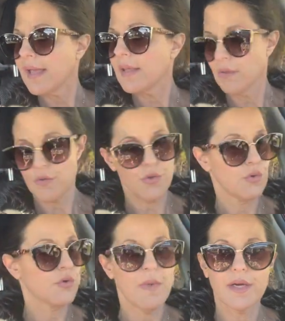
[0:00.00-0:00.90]
You
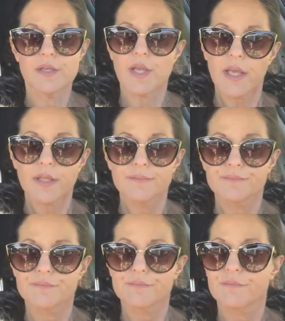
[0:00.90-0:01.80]
could meditate.
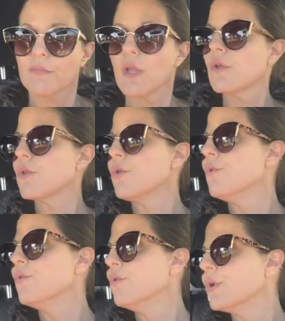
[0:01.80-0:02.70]

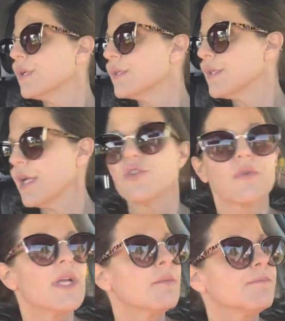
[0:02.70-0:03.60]
You could
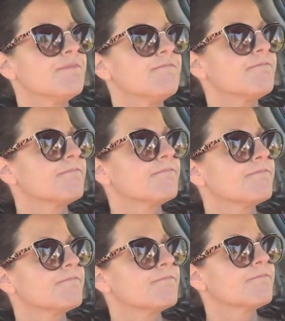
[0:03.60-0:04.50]
daydream.
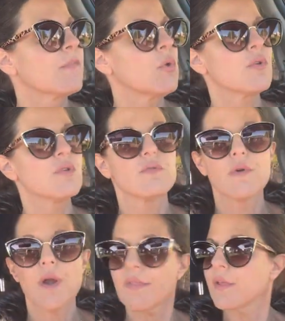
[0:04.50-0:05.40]
You could do
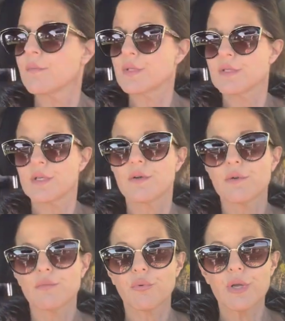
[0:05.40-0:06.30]
nothing but sit here
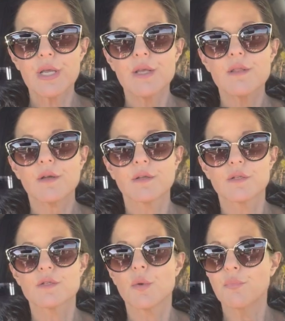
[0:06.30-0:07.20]
and breathe on
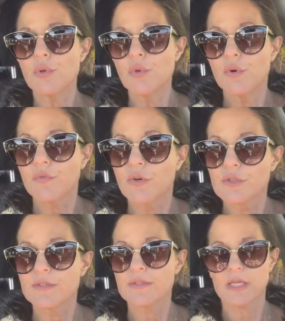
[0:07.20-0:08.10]
this
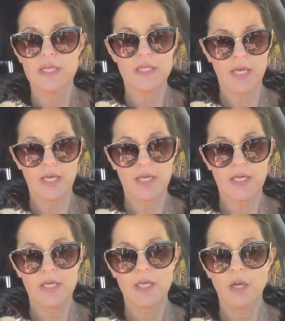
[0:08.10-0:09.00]
beautiful sunny
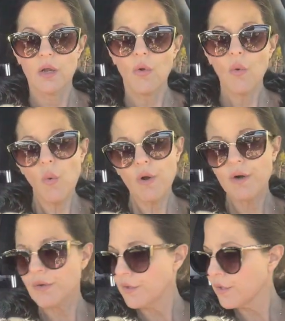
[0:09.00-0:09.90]
day.
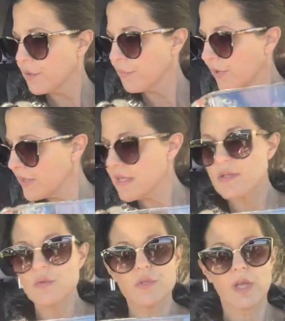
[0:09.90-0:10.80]
Or you bring
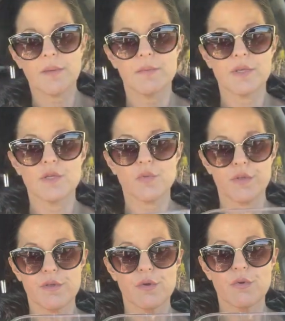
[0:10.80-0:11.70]
these wasabi peas
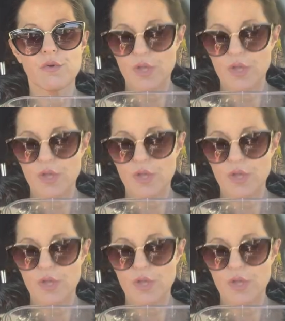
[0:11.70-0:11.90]
with you